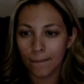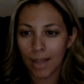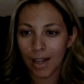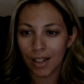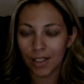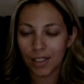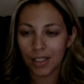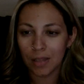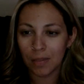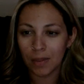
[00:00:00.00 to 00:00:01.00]
I like
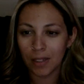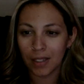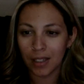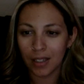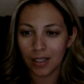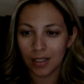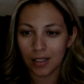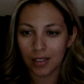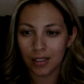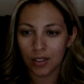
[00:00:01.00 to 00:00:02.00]
sleepy,
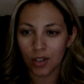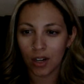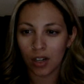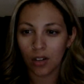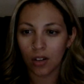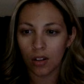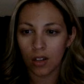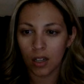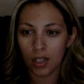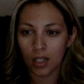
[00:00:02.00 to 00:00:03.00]
yes. Try local
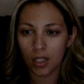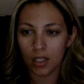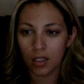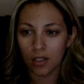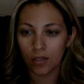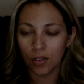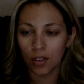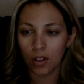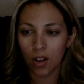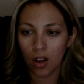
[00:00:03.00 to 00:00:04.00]
honey for
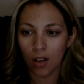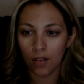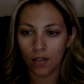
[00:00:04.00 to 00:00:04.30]
the cough.